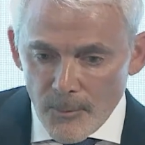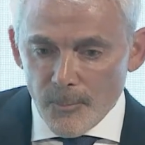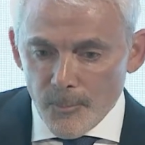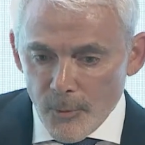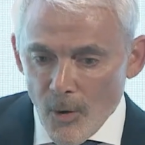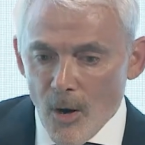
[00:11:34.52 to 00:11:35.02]

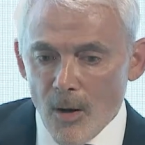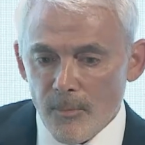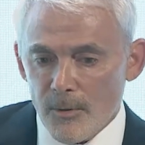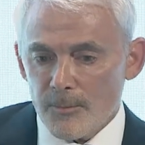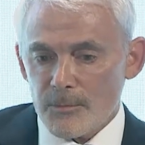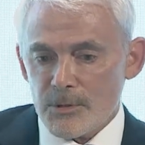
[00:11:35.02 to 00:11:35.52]

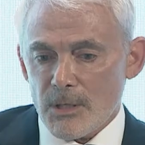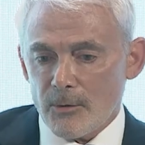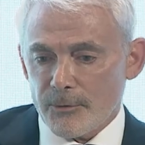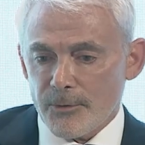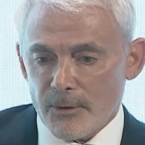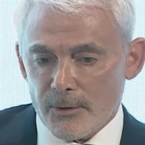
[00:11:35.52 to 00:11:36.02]
problems
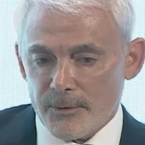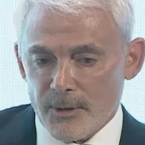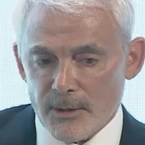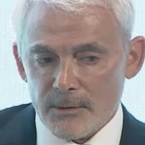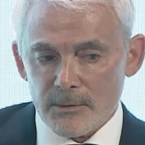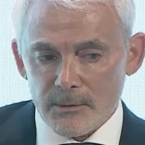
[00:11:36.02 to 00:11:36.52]
out there
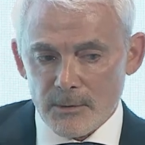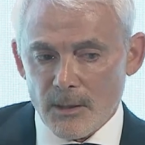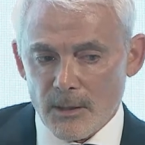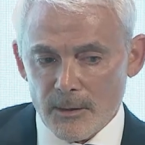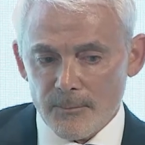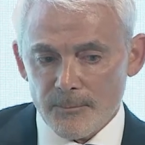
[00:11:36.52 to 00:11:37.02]

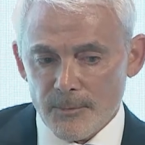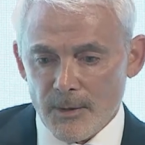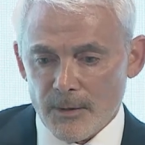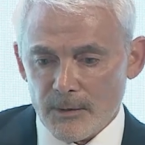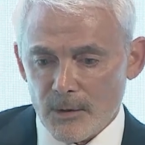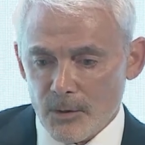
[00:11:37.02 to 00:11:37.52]

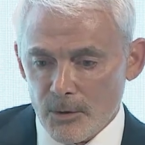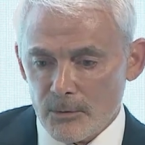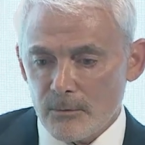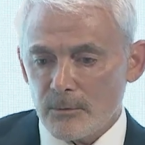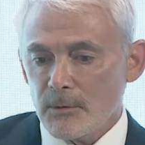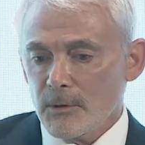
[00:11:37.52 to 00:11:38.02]
that
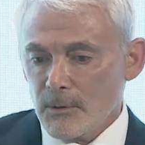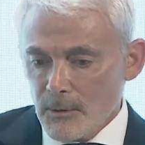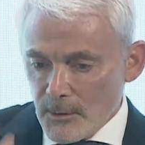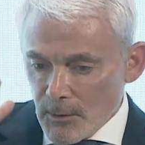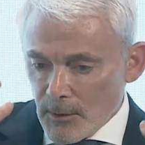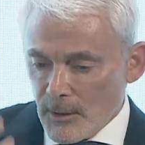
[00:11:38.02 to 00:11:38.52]
could
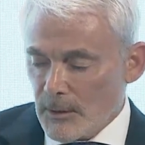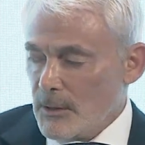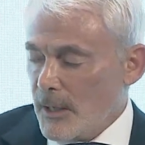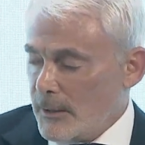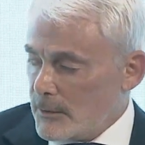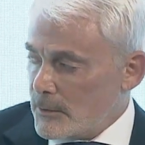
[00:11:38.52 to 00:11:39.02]

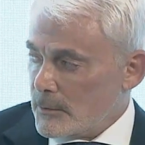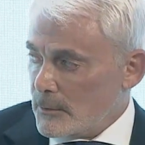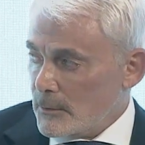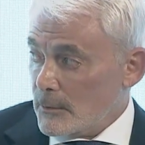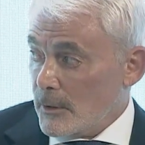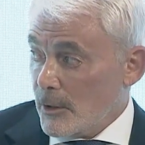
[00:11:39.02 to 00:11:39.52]
ignite
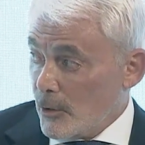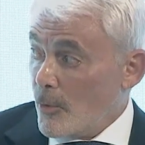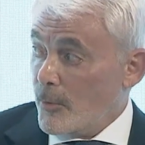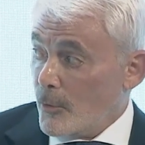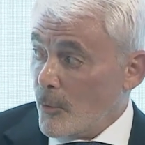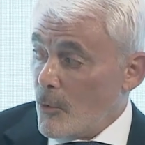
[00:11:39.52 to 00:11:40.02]
a
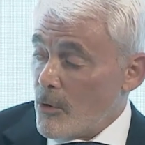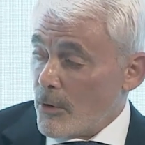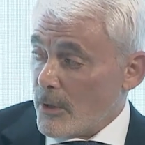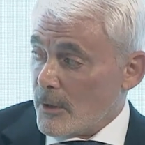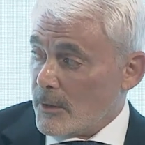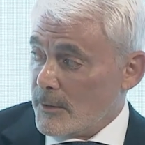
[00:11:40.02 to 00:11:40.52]
global war,
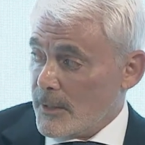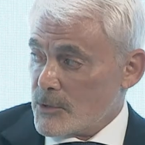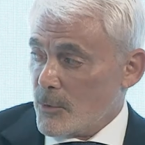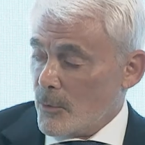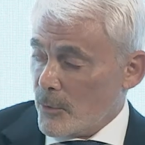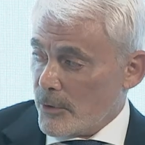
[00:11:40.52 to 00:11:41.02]
and that's
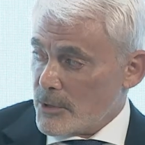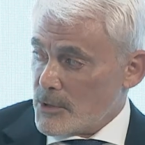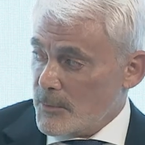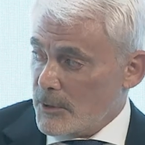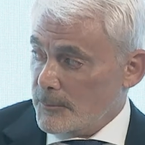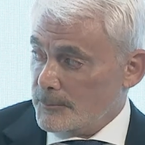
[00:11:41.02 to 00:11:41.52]
what worries
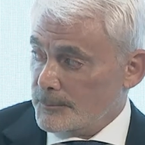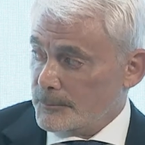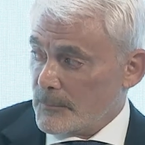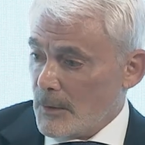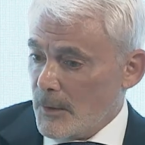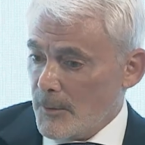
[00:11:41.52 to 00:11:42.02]
me.
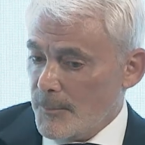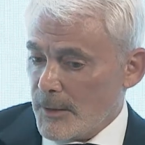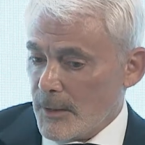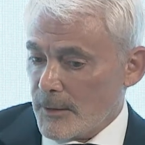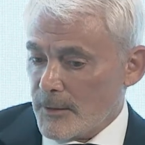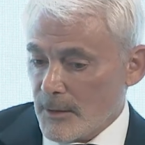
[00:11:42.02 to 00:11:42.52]
Yeah. But
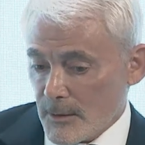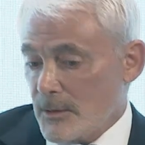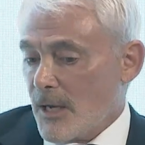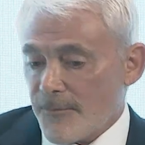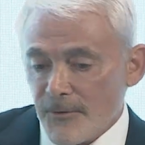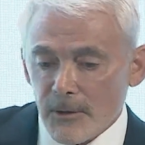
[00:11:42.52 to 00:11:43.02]
I think
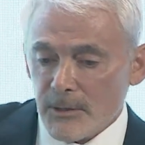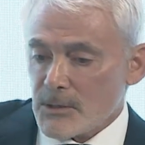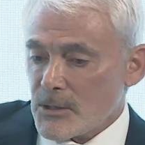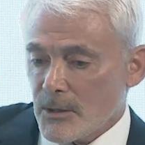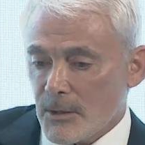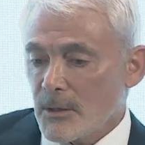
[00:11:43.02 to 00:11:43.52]
definitely it's
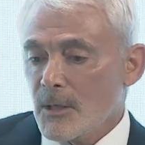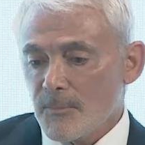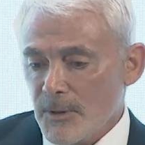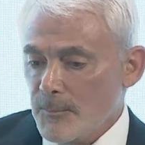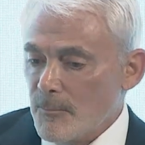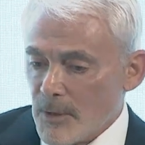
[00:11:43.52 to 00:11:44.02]
going to
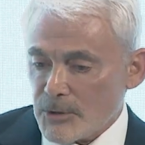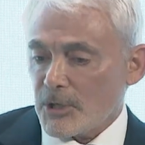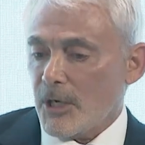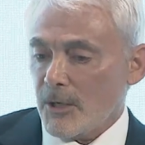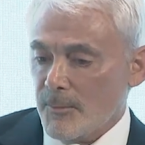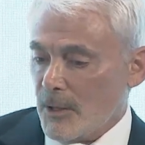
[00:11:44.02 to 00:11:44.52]
mean much
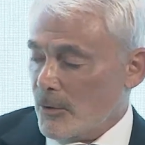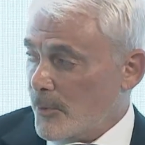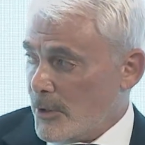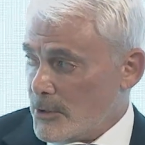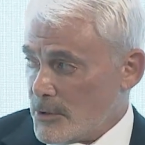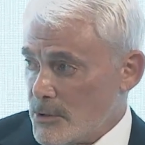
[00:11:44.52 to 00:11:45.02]
higher metal
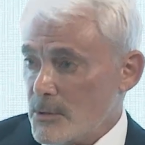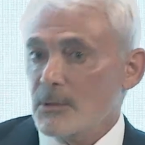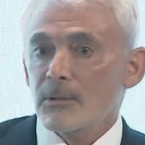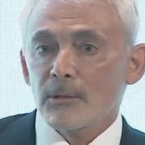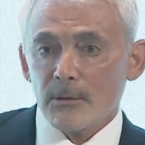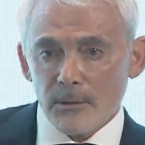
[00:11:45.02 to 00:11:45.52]
prices
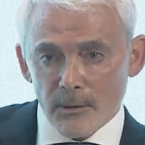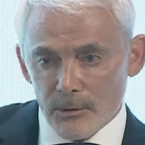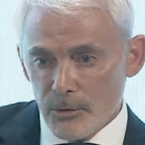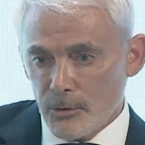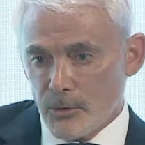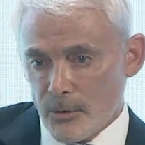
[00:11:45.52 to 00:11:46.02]
in
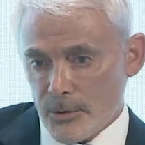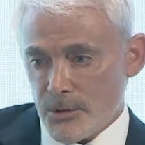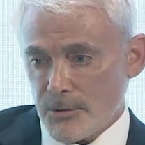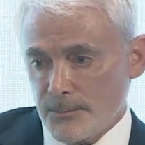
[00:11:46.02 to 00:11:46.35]
due course.